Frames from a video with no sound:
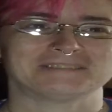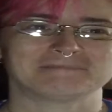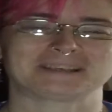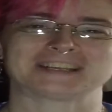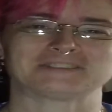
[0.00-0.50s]

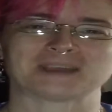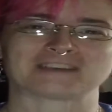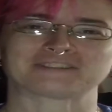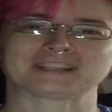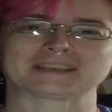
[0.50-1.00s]
because you
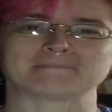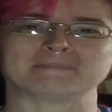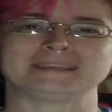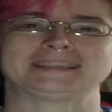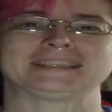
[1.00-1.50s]
have to like
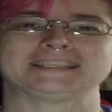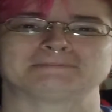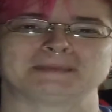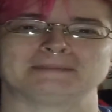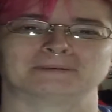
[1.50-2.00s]
meet these
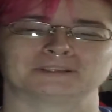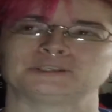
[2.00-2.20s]
people.